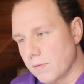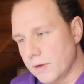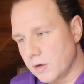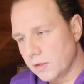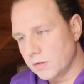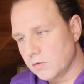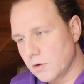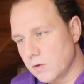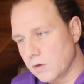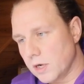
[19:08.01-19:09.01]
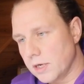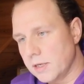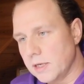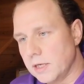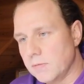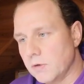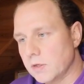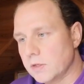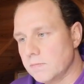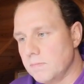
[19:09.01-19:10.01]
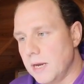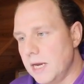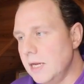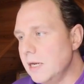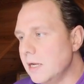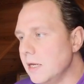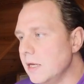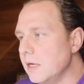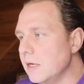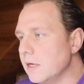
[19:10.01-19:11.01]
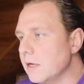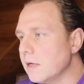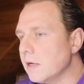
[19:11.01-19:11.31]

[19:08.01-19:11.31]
We got stronger, and it was mainly,